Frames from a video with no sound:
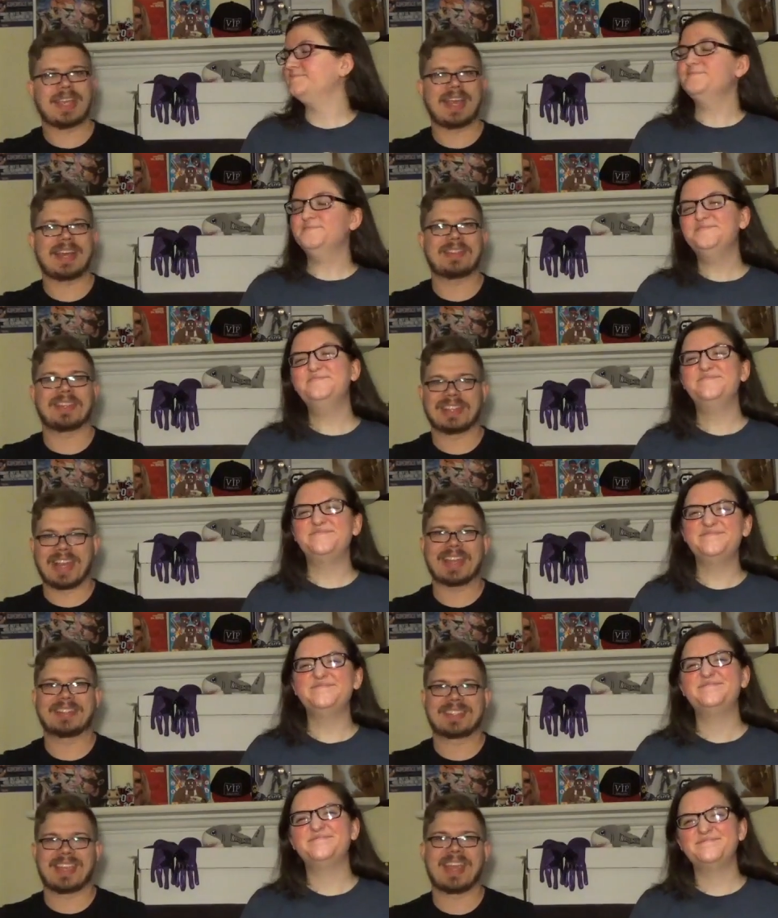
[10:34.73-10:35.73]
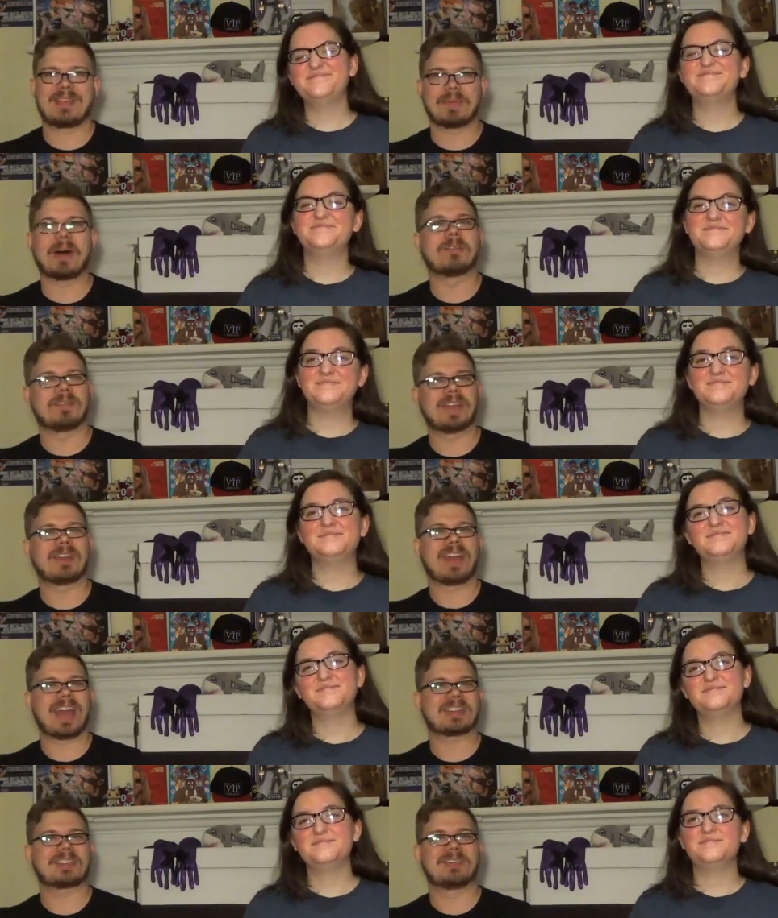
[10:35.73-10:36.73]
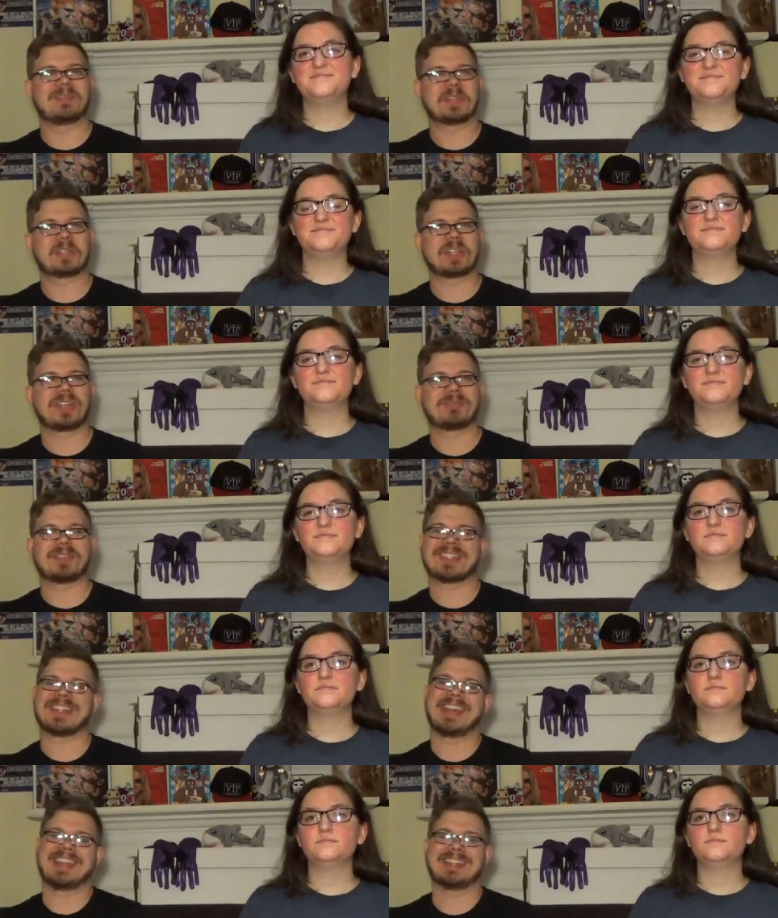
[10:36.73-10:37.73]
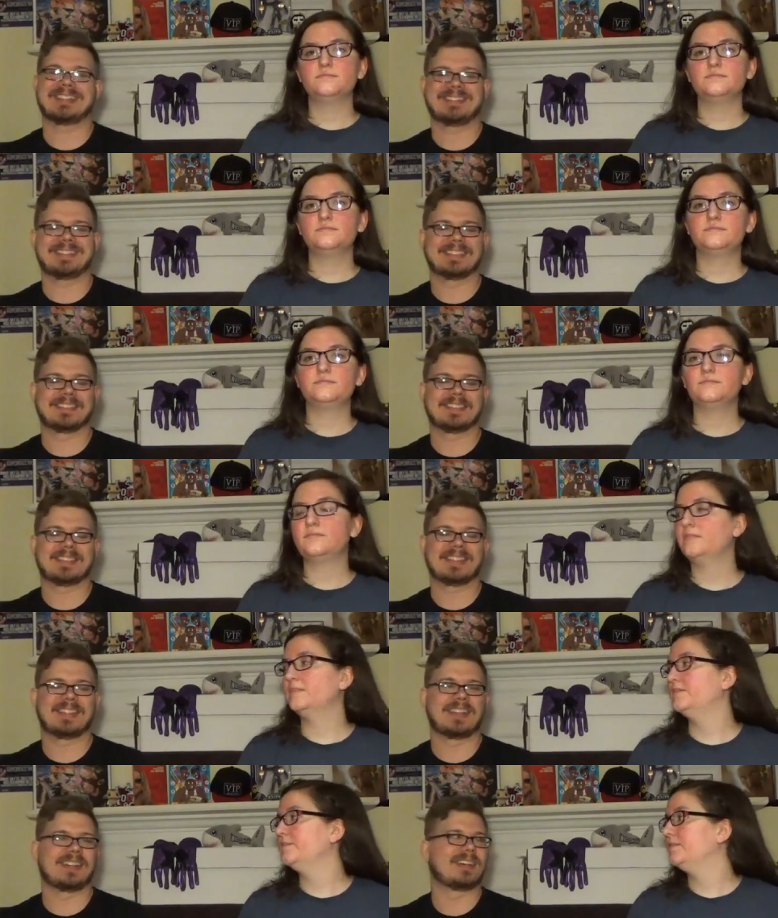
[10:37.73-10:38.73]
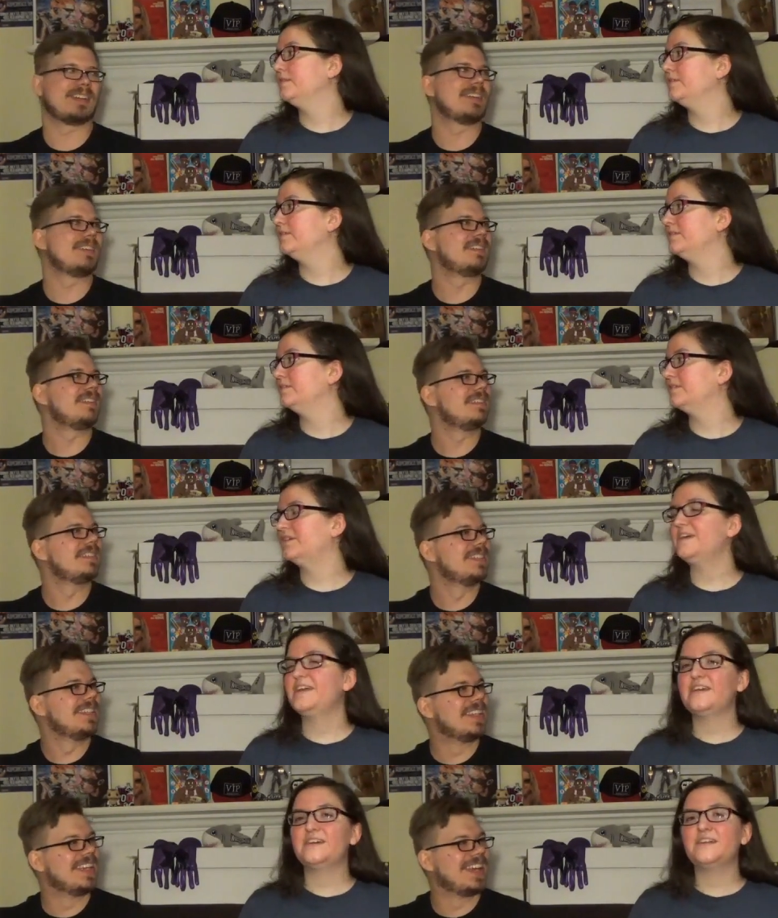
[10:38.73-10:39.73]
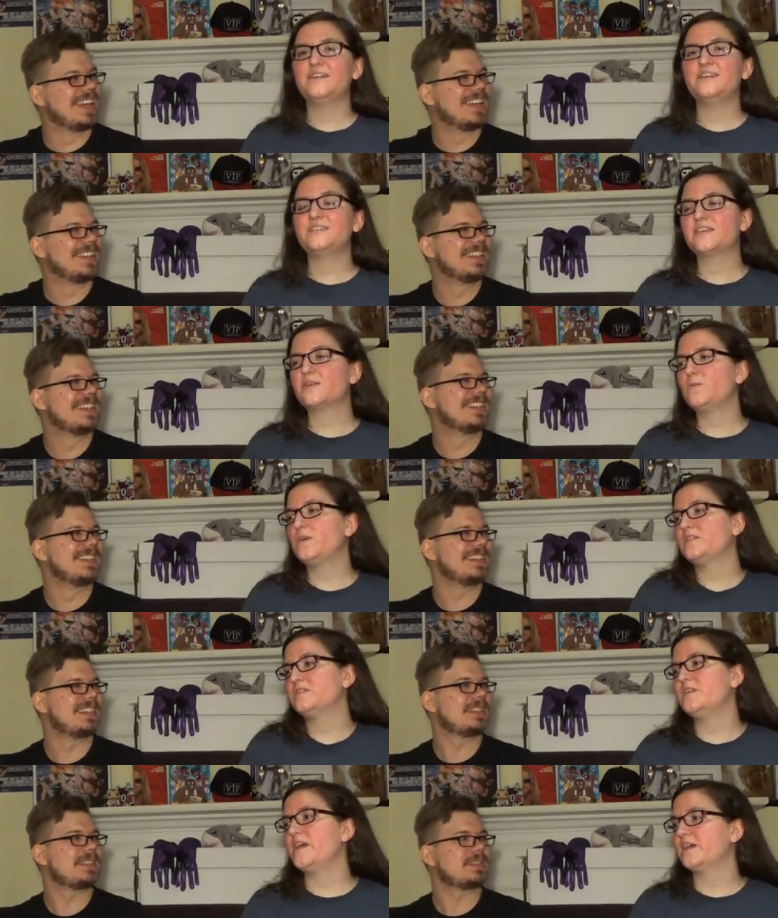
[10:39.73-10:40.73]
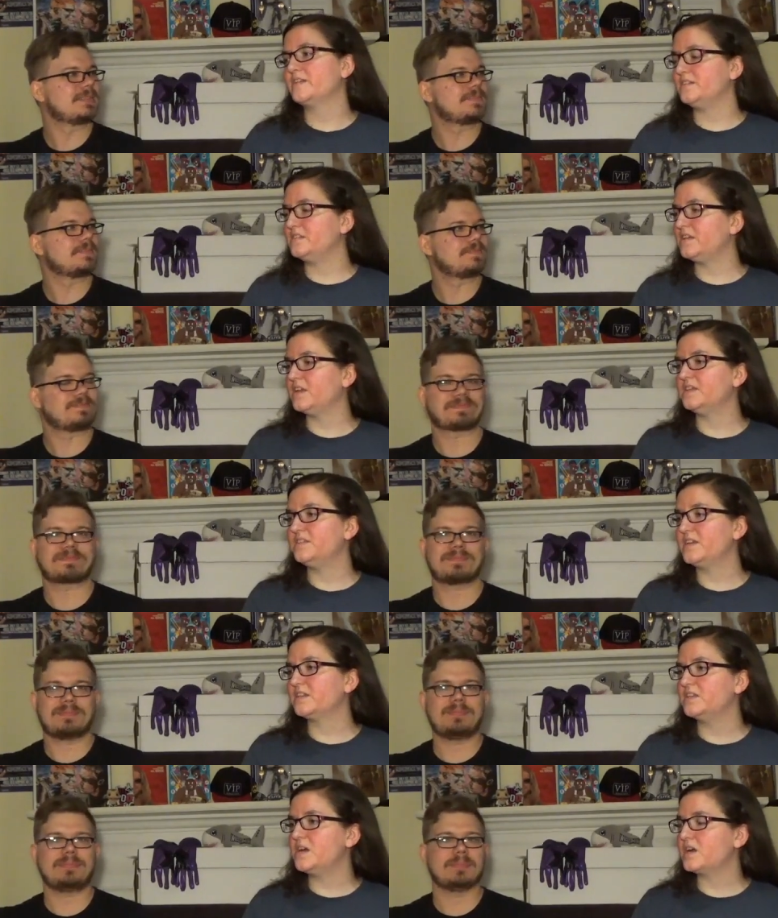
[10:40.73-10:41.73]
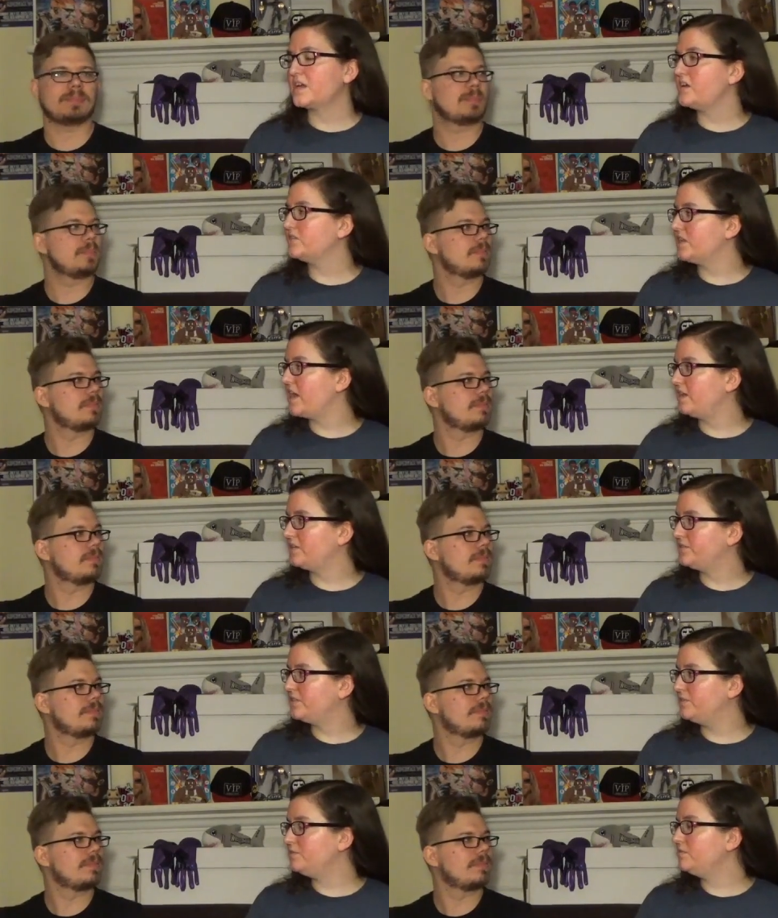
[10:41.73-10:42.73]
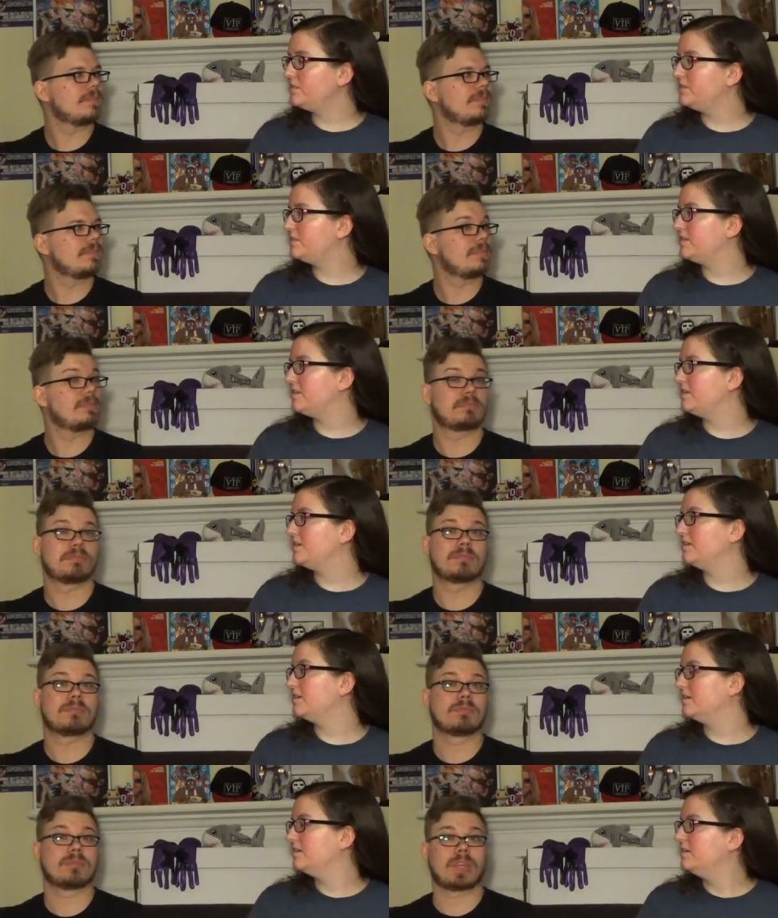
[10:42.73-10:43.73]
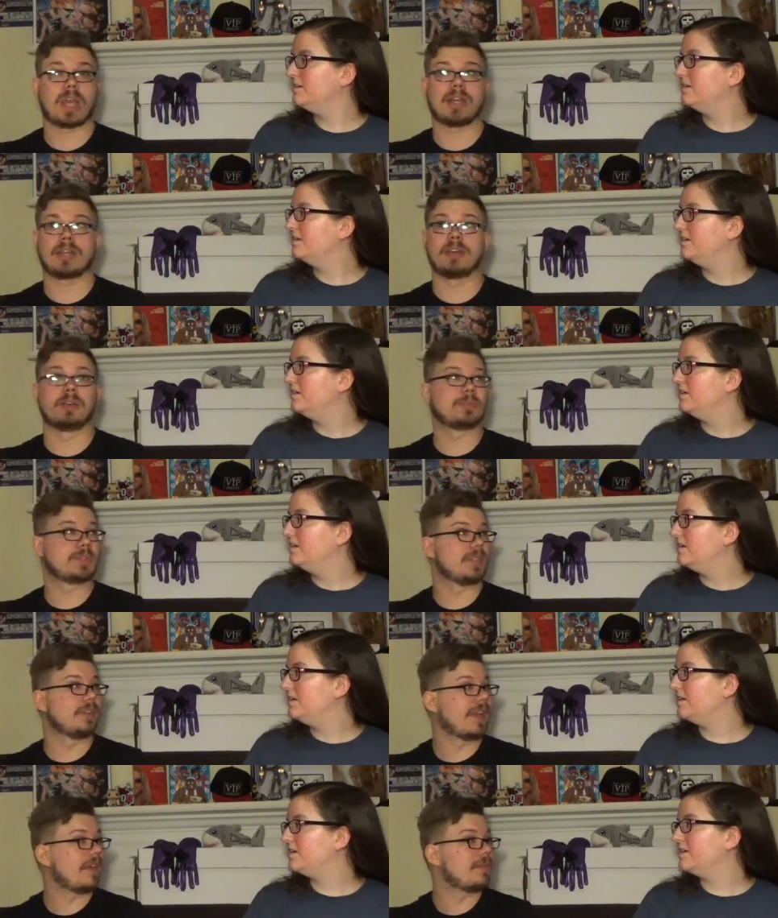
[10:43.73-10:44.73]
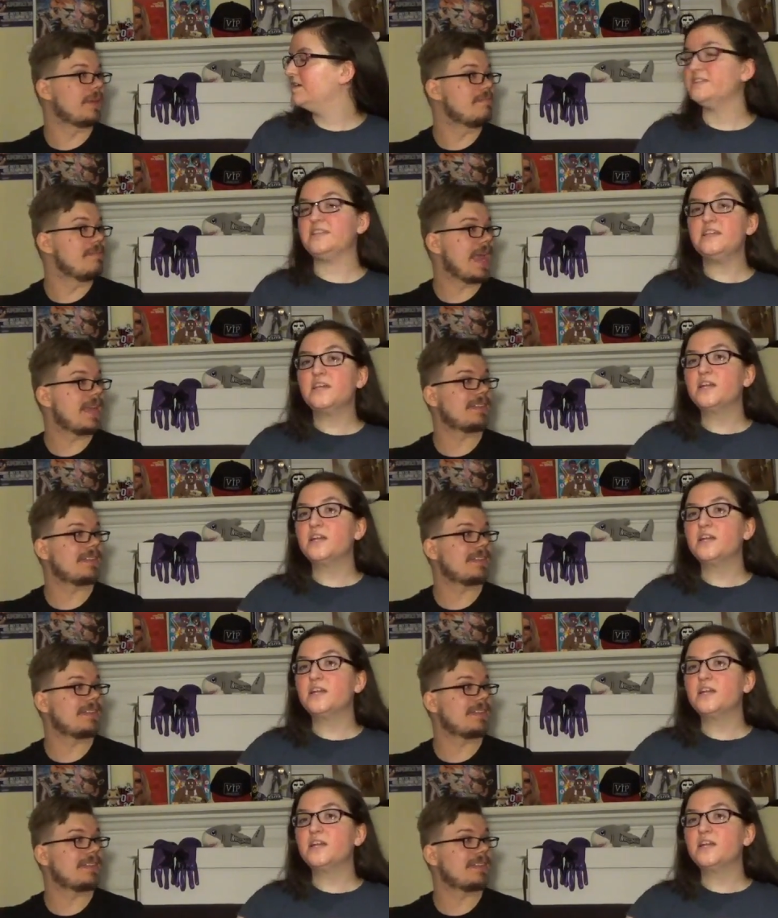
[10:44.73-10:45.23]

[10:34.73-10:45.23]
Speaker 1: at the landscape of their X Division, I'm just like, oh.
Speaker 2: Yeah, it's like, what's next? Is he going to take the knockout title too? Is he
Speaker 1: God, I hope so. That'd be. Is amazing. he